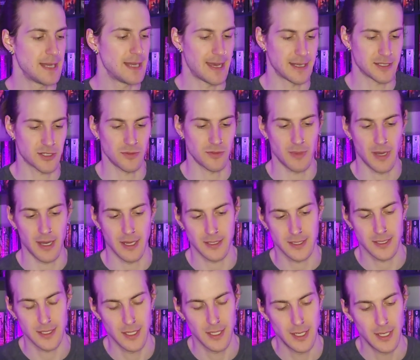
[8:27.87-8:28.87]

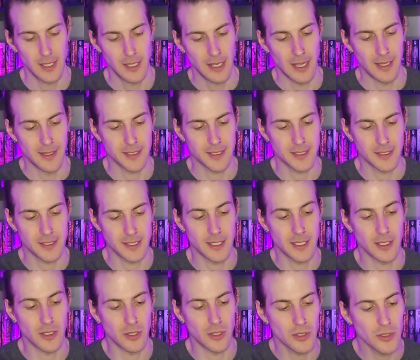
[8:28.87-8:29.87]
Esselmont. And this is the
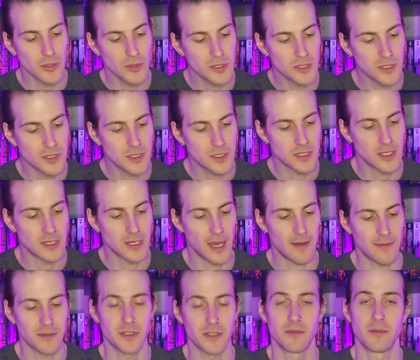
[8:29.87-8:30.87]
conclusion to the
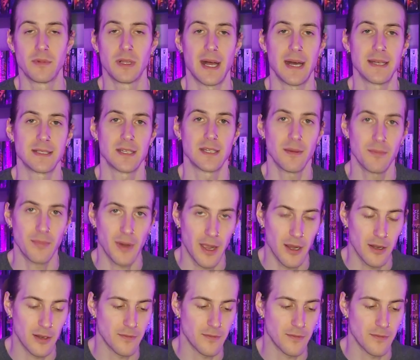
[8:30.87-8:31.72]
novels of the Malazan Empire.